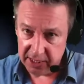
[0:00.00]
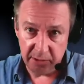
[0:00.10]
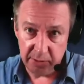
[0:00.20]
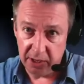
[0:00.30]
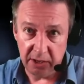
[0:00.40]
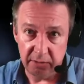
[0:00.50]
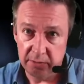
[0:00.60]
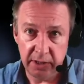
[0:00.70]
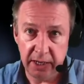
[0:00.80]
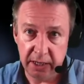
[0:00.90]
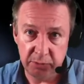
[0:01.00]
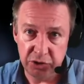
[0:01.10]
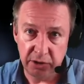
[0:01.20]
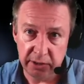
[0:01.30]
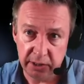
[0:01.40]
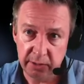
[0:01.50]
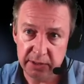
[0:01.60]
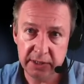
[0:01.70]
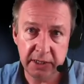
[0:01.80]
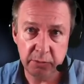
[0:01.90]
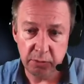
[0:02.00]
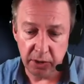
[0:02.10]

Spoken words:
Here we are, and I'm showing you it, and it